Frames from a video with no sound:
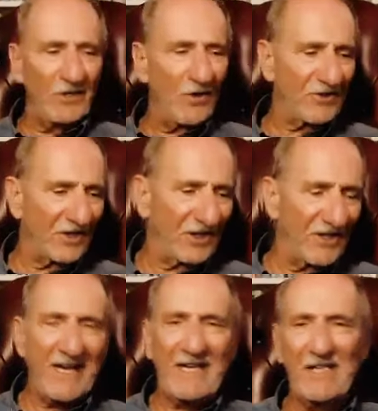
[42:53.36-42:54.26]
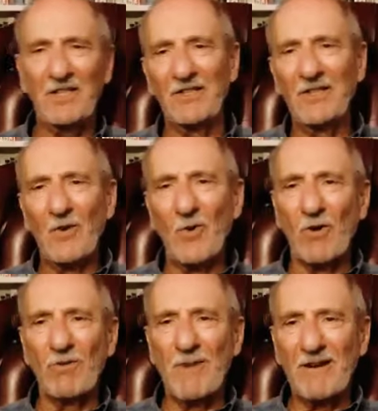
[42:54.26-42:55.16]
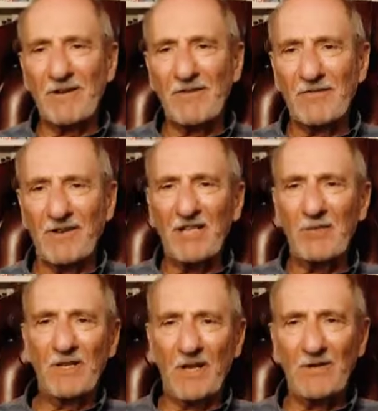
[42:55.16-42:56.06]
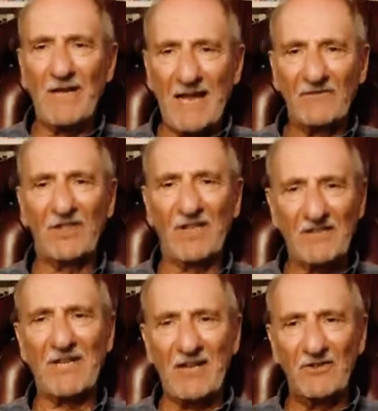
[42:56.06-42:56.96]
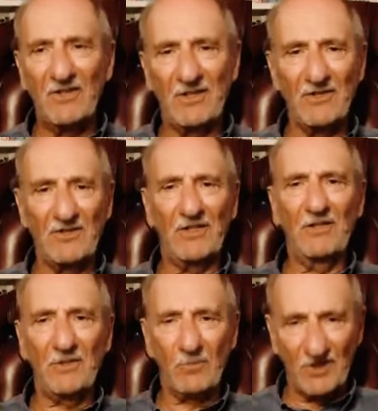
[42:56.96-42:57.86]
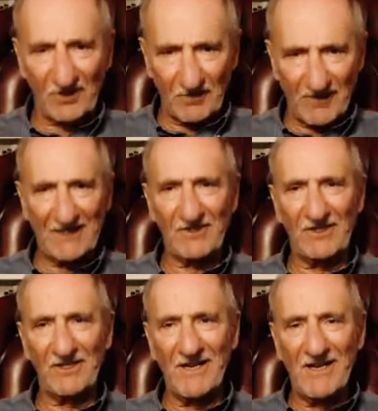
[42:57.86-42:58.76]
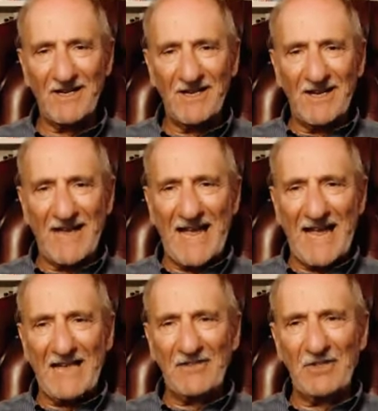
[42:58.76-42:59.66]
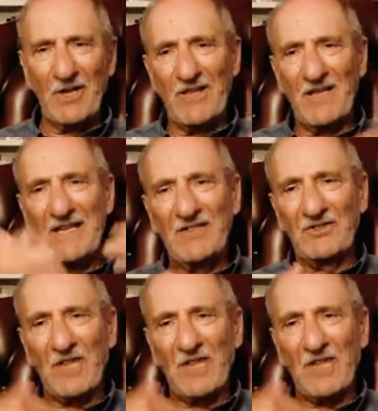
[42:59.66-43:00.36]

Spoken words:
not a Canadian or American phrase, we don't have to get our knickers in a twist about it. And, you know, it